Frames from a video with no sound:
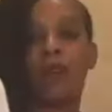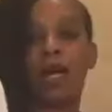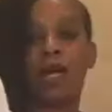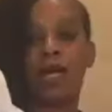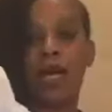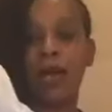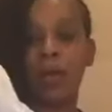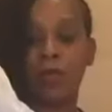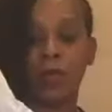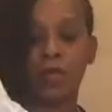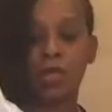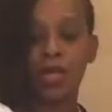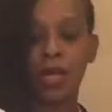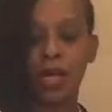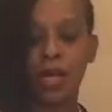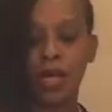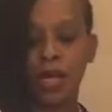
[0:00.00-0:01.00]
my Cameron,
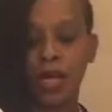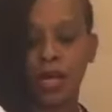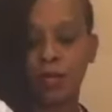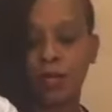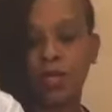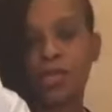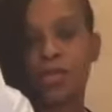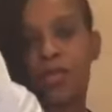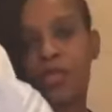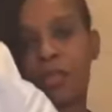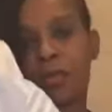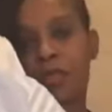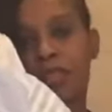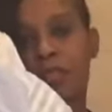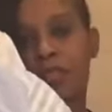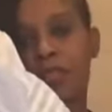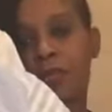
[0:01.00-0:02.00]
because it's
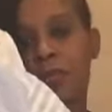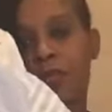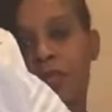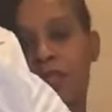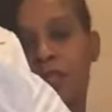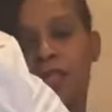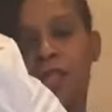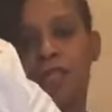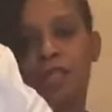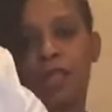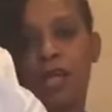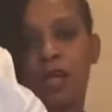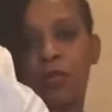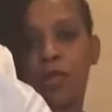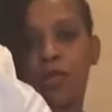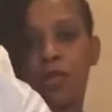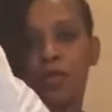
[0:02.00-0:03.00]
three, six months. It's
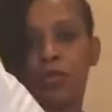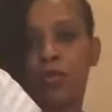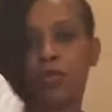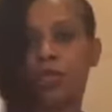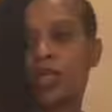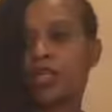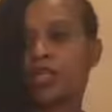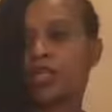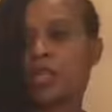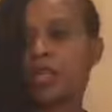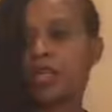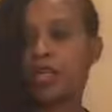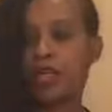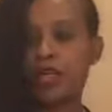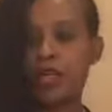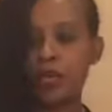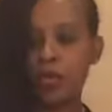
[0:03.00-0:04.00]
um, a little
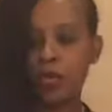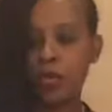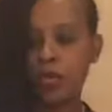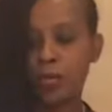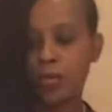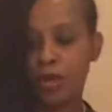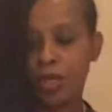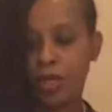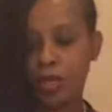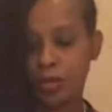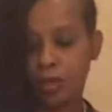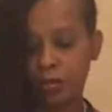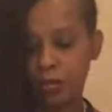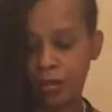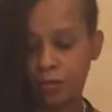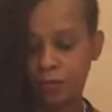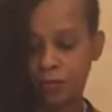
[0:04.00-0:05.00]
onesie with a
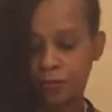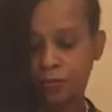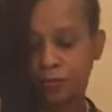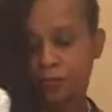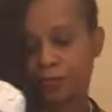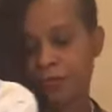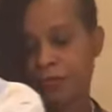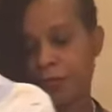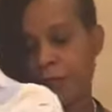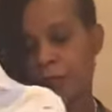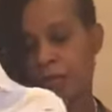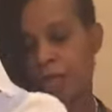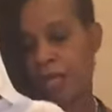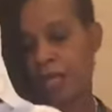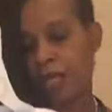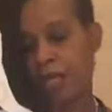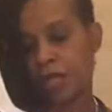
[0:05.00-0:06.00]
bib.
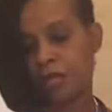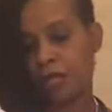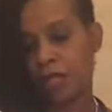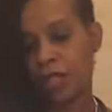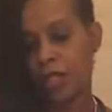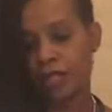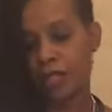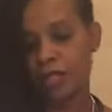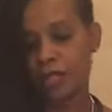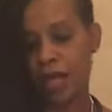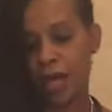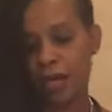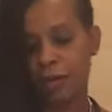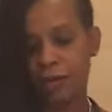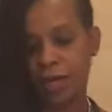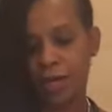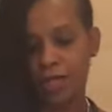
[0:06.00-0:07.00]
And then underneath it's
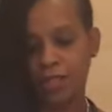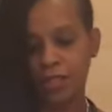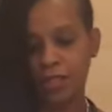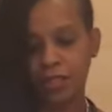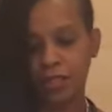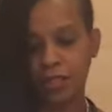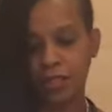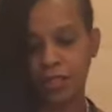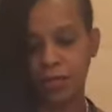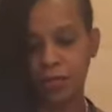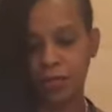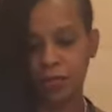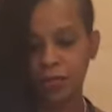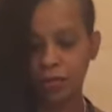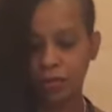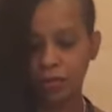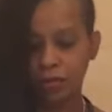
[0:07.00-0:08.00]
got a matching
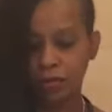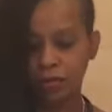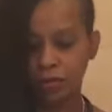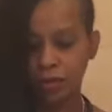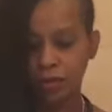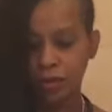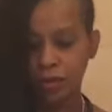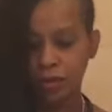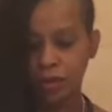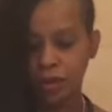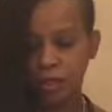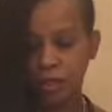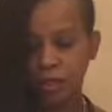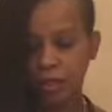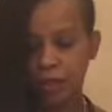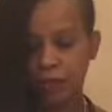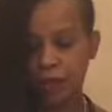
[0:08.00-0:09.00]
sleeper.
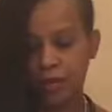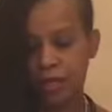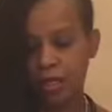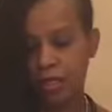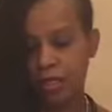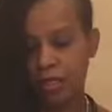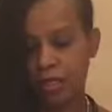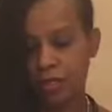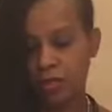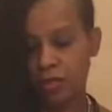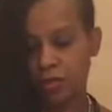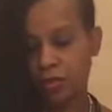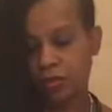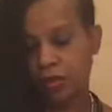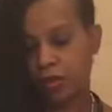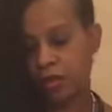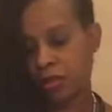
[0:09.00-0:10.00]
If I can get to
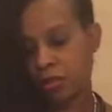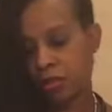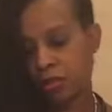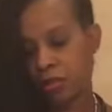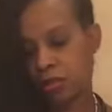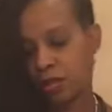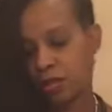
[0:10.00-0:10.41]
it